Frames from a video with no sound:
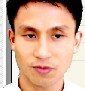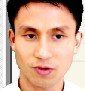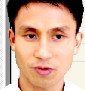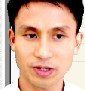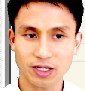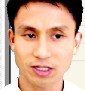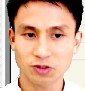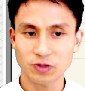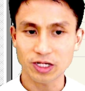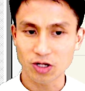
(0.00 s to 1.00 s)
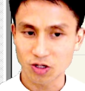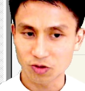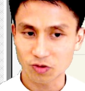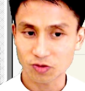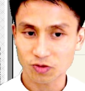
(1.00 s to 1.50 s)
because we
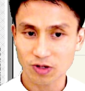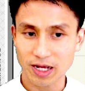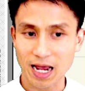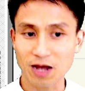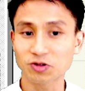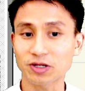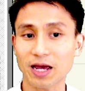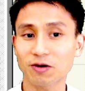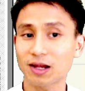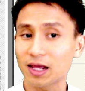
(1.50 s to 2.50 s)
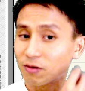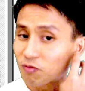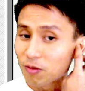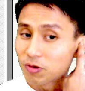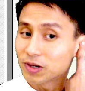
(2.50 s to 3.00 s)
know, right, how to calculate the
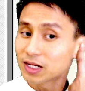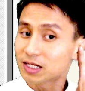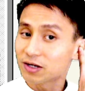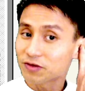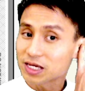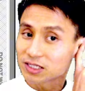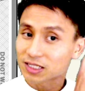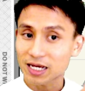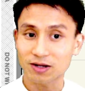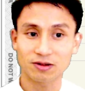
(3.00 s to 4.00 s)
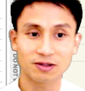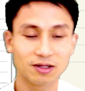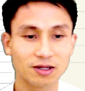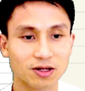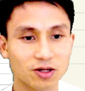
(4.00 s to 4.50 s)
probability of each tail.
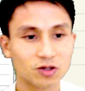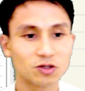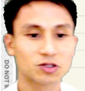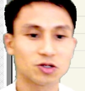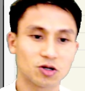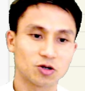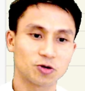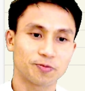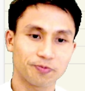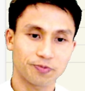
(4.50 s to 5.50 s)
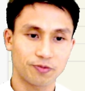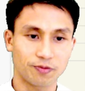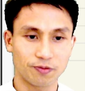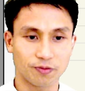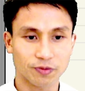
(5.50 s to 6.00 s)
So,
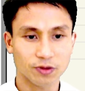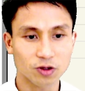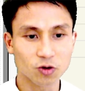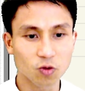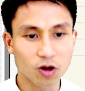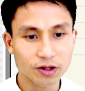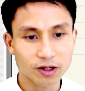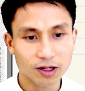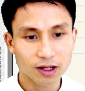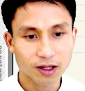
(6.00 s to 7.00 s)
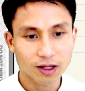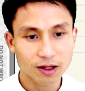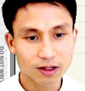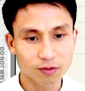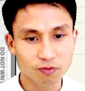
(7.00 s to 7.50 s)
you want
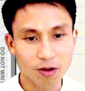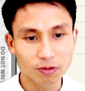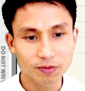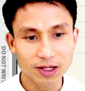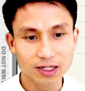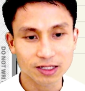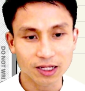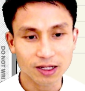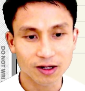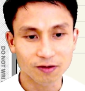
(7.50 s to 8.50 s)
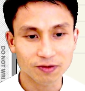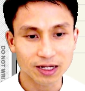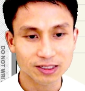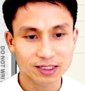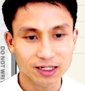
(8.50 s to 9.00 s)
the probability of
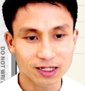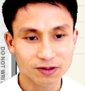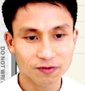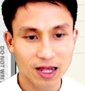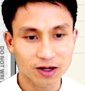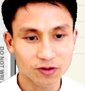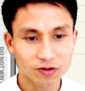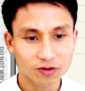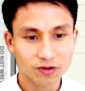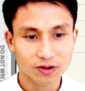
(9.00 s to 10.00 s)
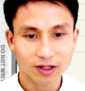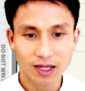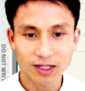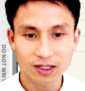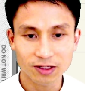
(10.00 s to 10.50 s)
less than this value
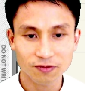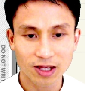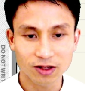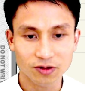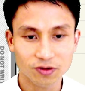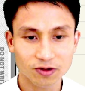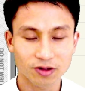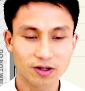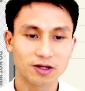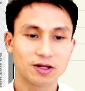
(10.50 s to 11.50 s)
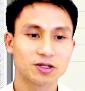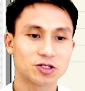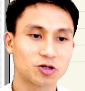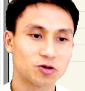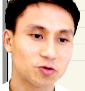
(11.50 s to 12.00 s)
and this value.
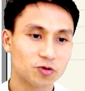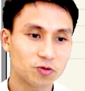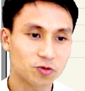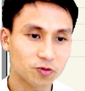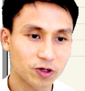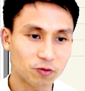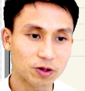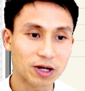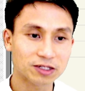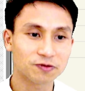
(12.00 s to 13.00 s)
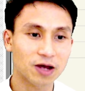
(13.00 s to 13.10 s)
So we must